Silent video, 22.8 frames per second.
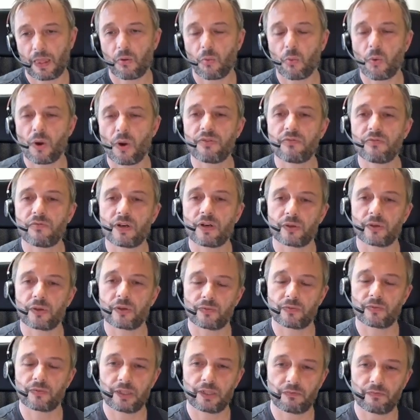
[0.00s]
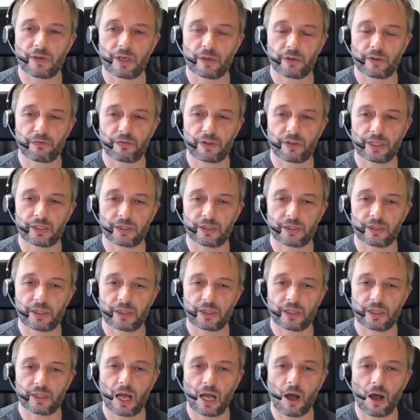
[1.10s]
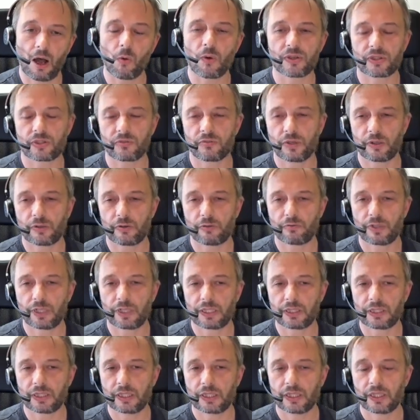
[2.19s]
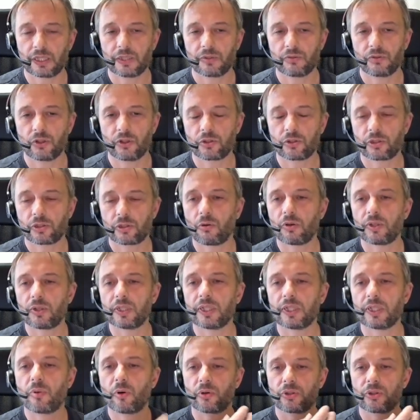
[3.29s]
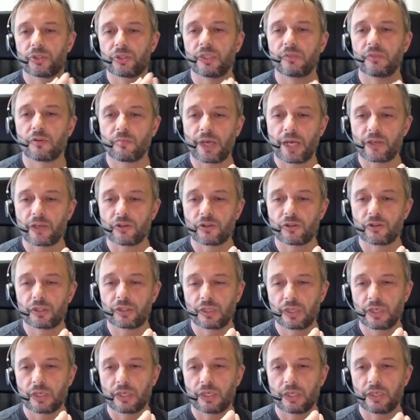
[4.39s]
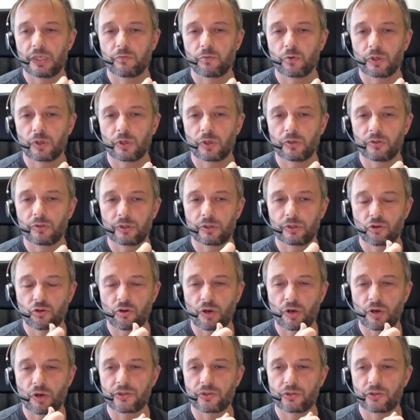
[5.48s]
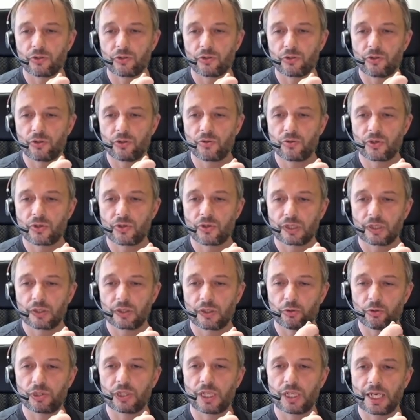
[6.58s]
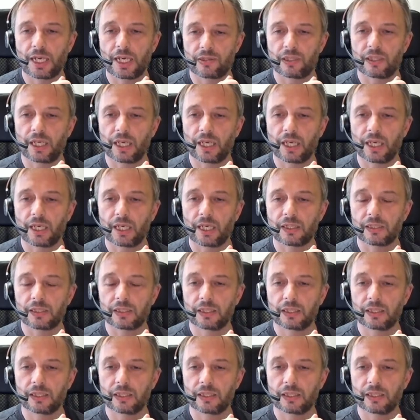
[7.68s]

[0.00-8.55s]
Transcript: When was it verified? How was it verified? Those are all important information if one tries to utilize the data